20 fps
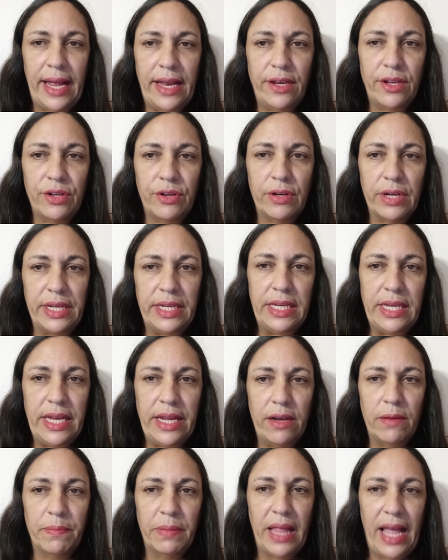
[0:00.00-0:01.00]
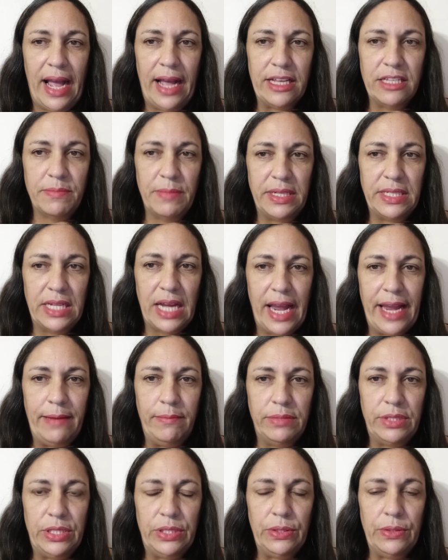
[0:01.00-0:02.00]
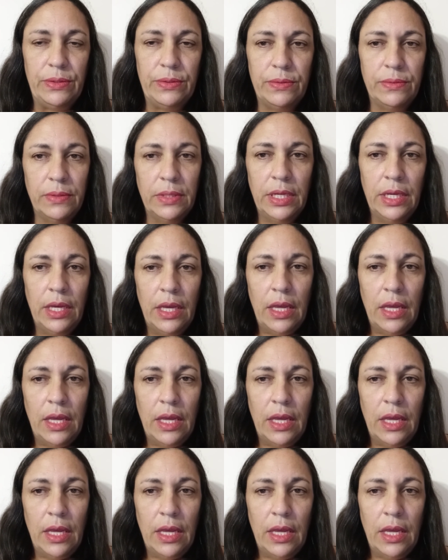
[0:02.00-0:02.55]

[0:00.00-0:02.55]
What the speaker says: endocrine neoplasma type 2,